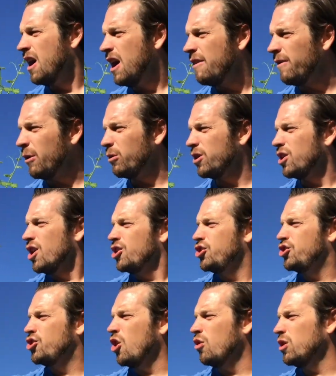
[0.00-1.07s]
If I were to
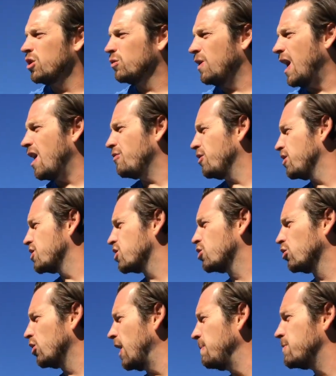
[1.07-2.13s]
show you around, there's
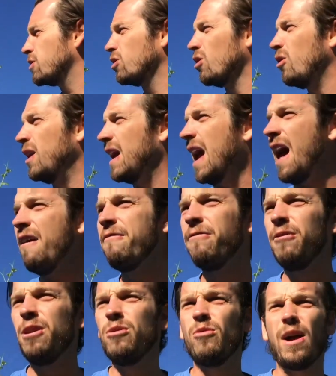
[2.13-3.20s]
grapes growing
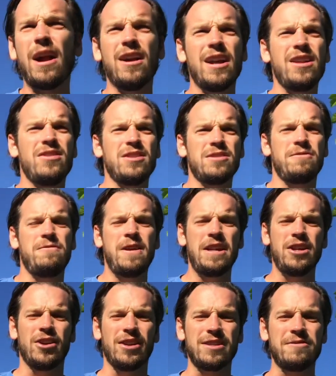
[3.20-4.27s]
everywhere in this
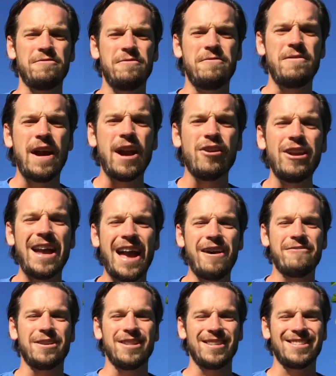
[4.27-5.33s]
vineyard. It's very
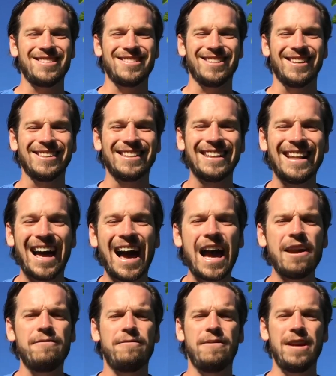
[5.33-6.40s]
evident this is a
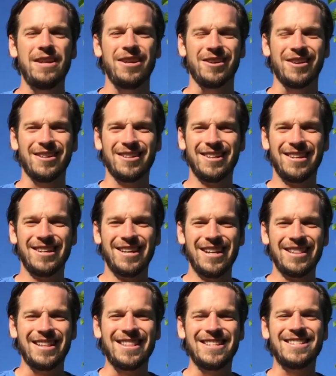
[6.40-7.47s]
live vineyard,
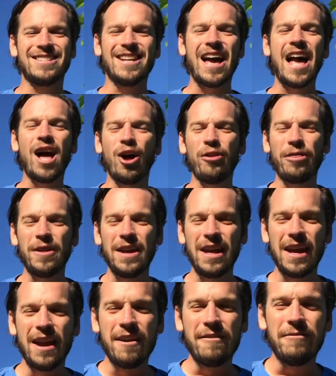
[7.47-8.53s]
that this is a healthy
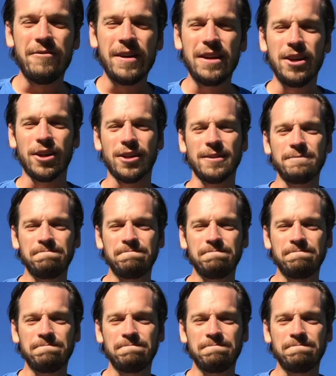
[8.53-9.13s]
vineyard.